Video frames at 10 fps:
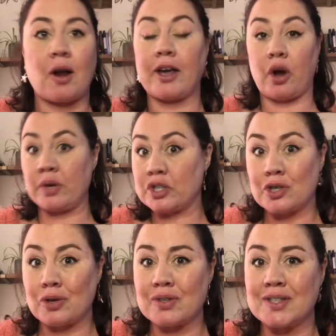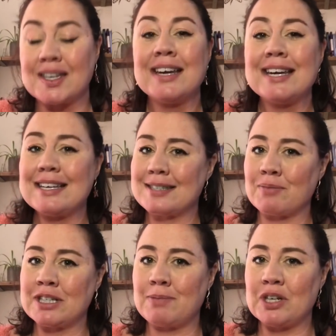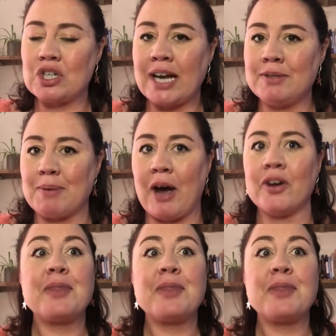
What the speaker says: like going to the doctors is something to be ashamed about.